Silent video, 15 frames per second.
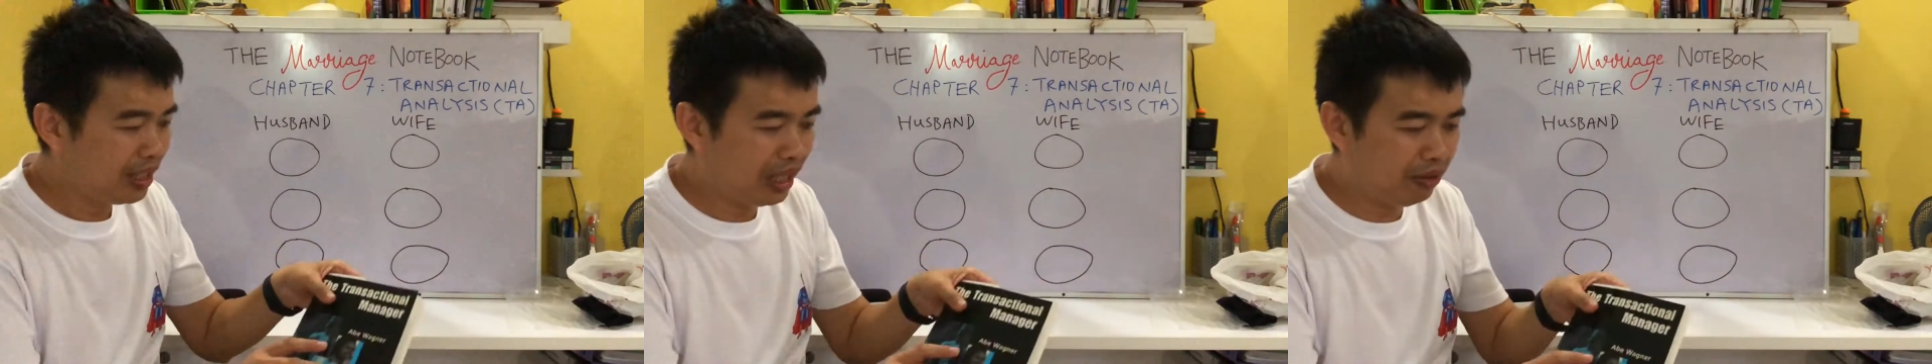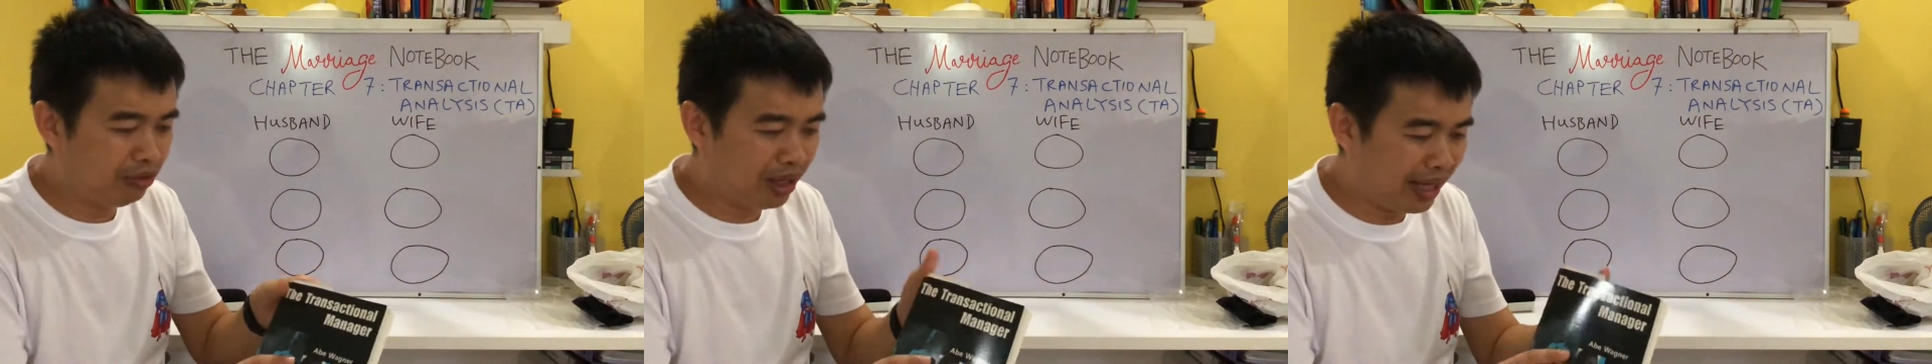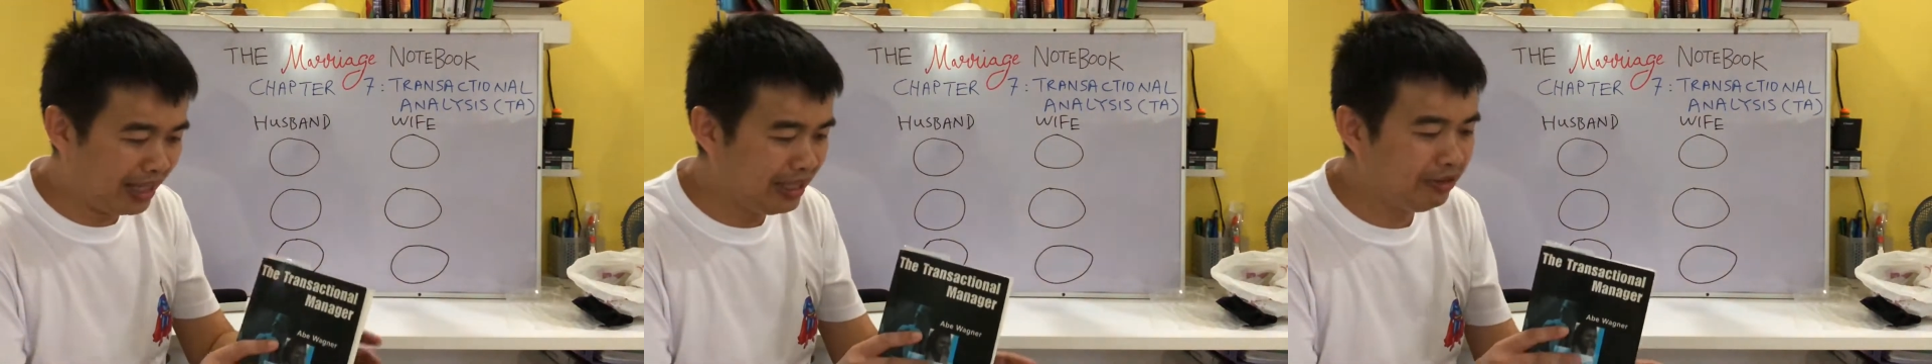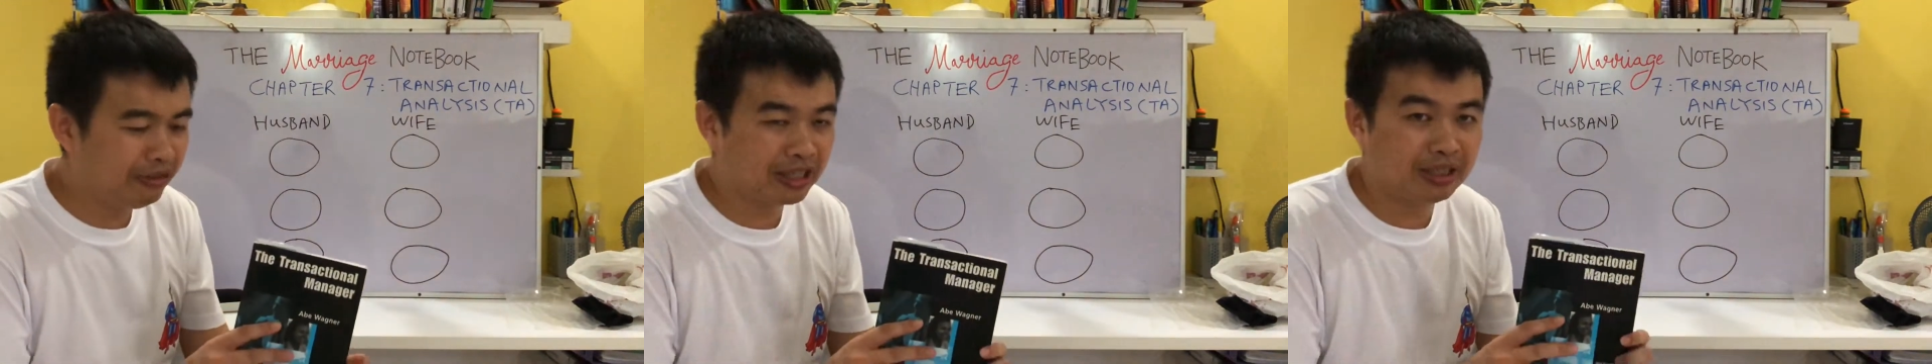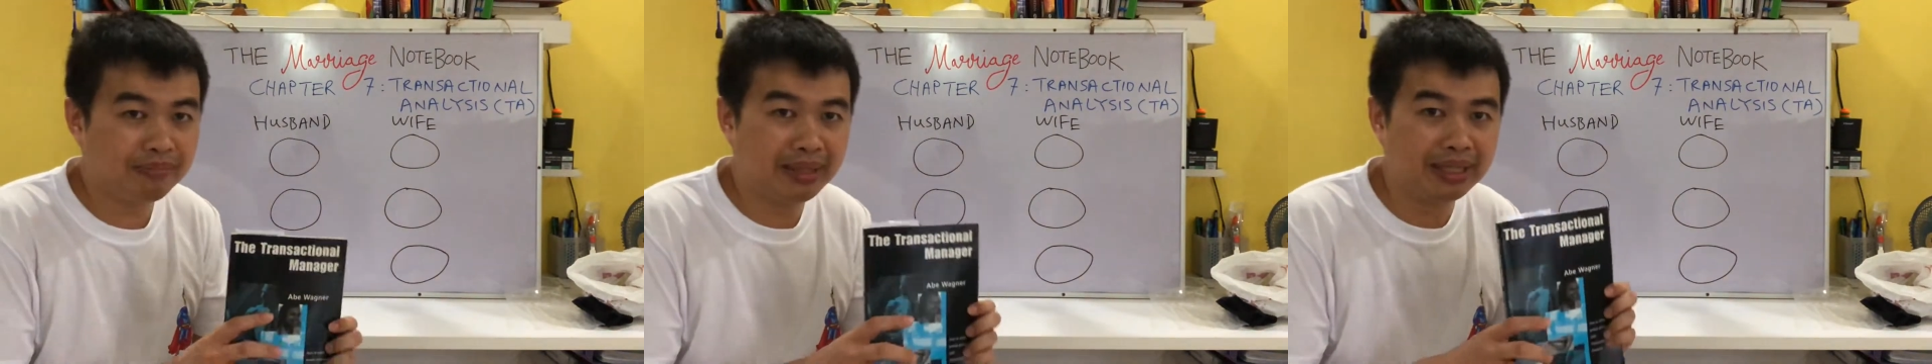I will highly
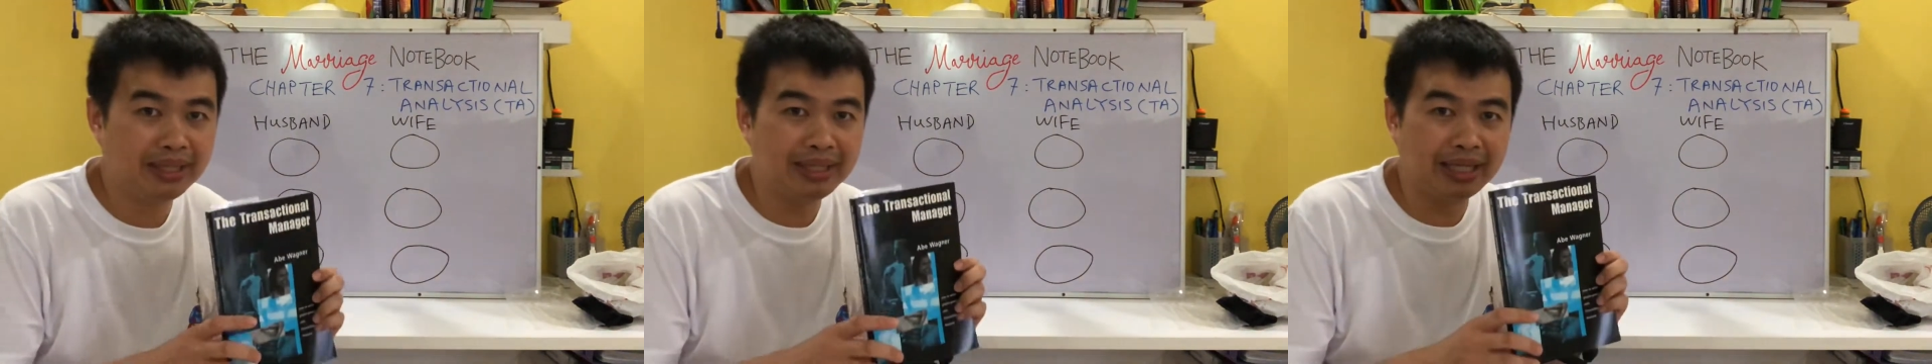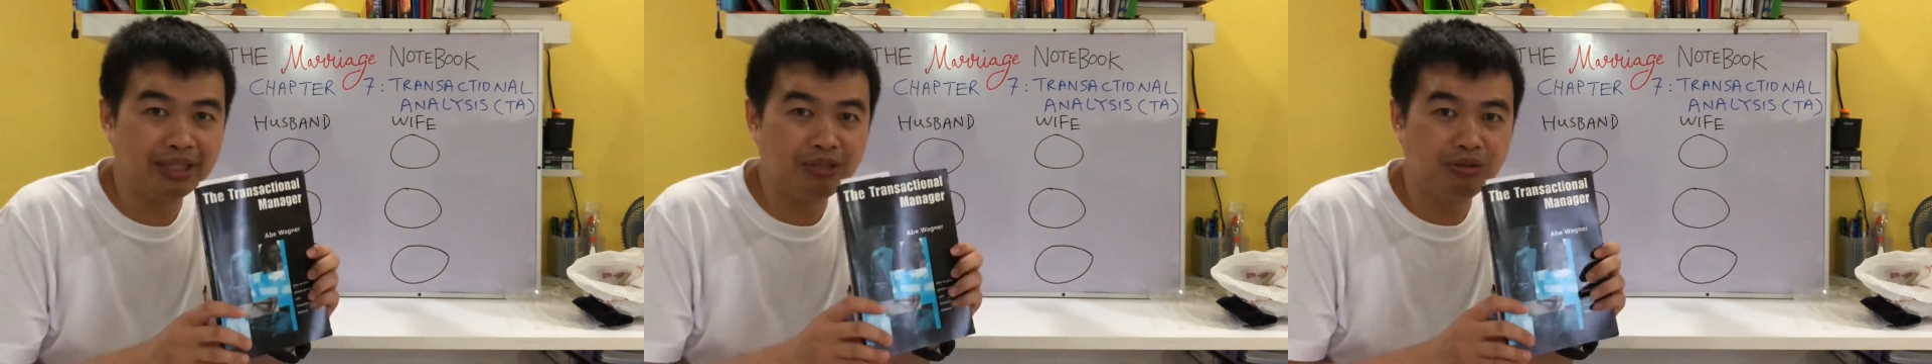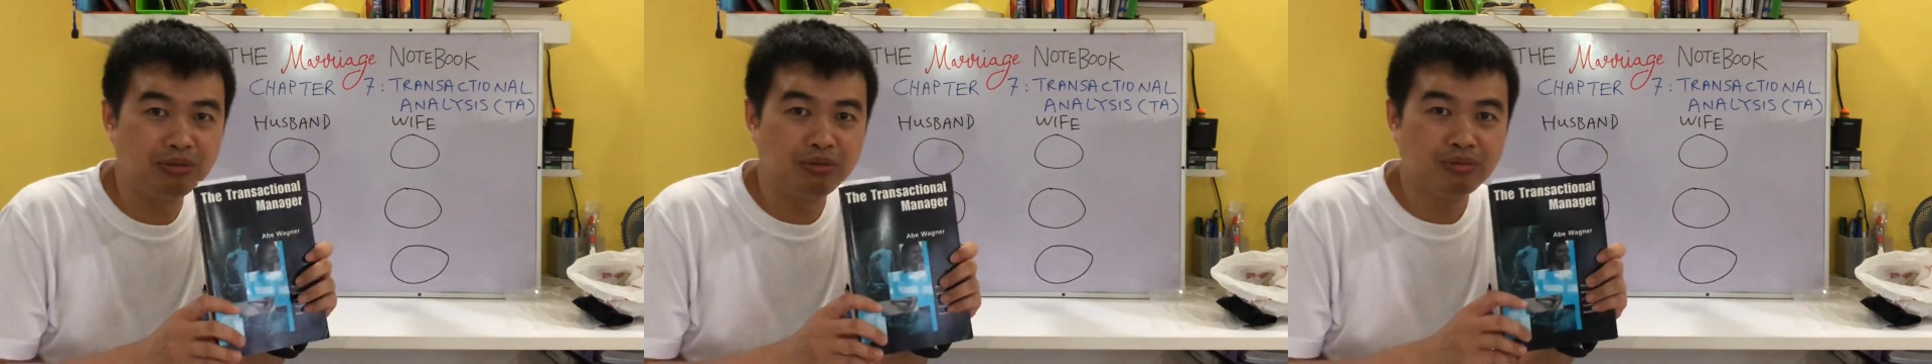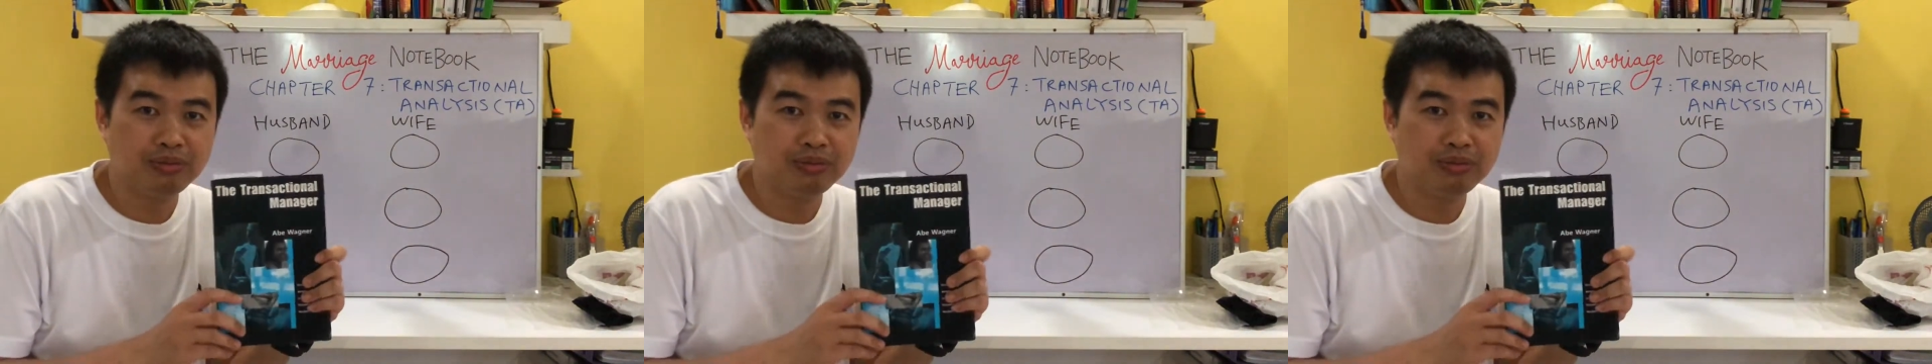recommend that you